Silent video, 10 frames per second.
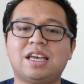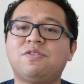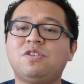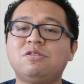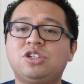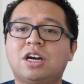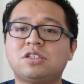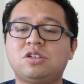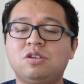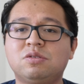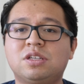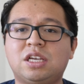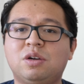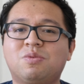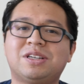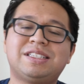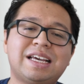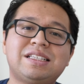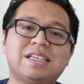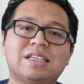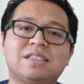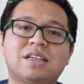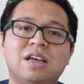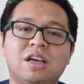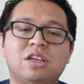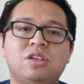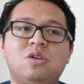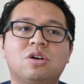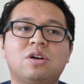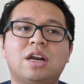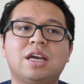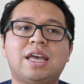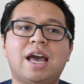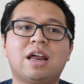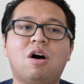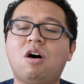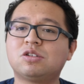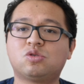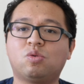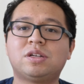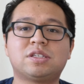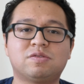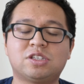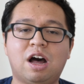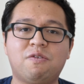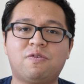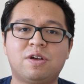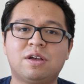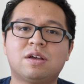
If you just use the keyword dentist, you're going to get all sorts of stuff.